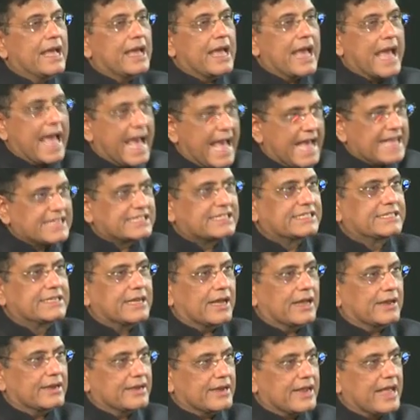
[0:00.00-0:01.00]
has
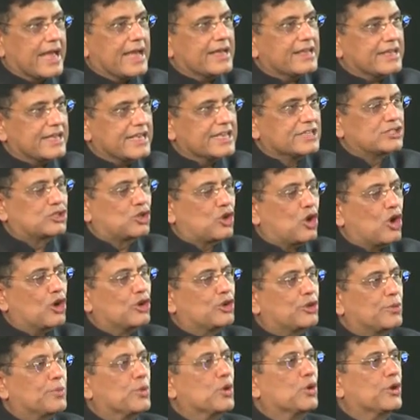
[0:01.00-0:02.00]
done, is
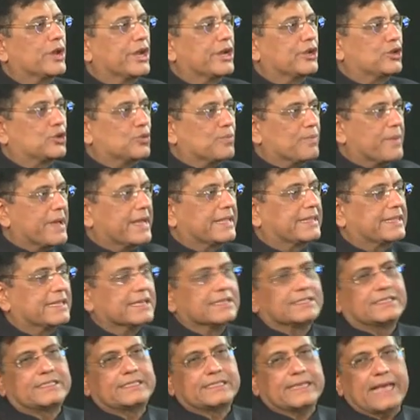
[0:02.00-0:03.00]
contributing to make
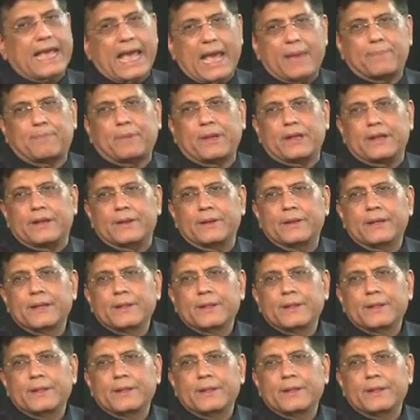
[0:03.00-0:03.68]
this happen,